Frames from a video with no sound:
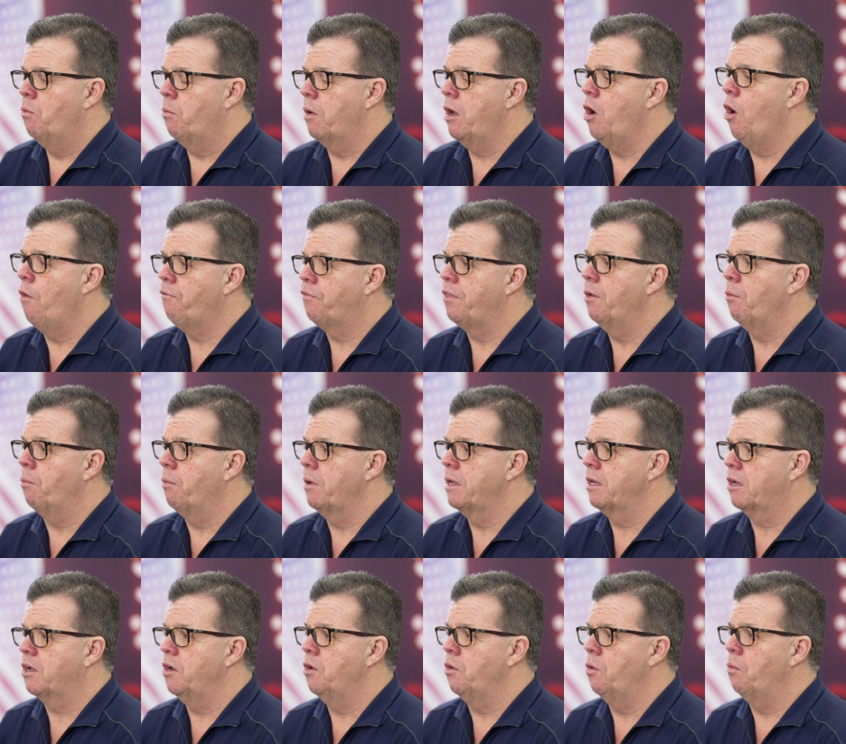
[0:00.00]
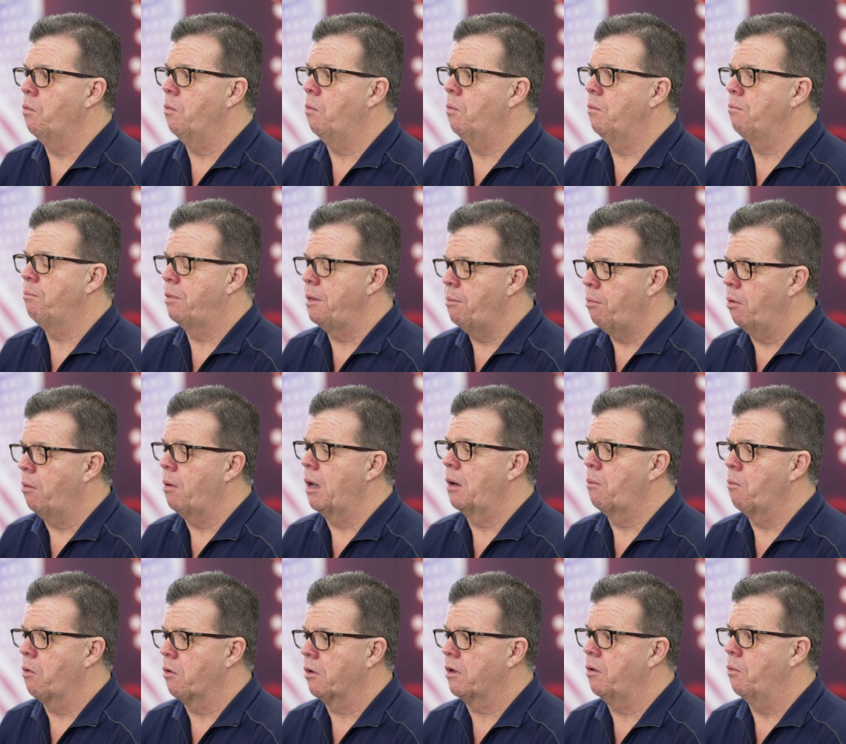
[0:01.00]
we hope that Winco people want
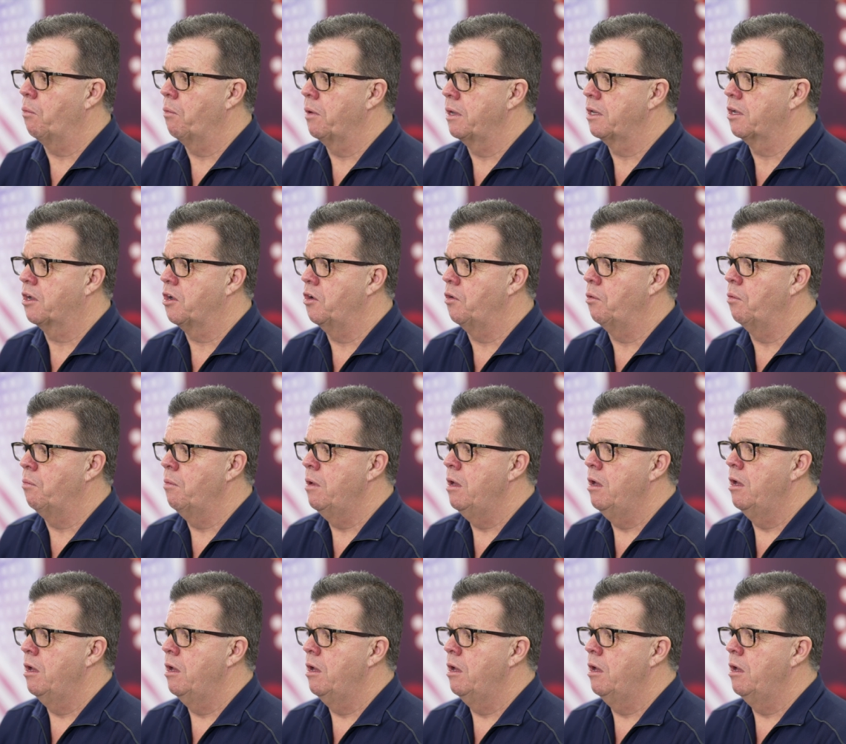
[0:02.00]
to work at Winco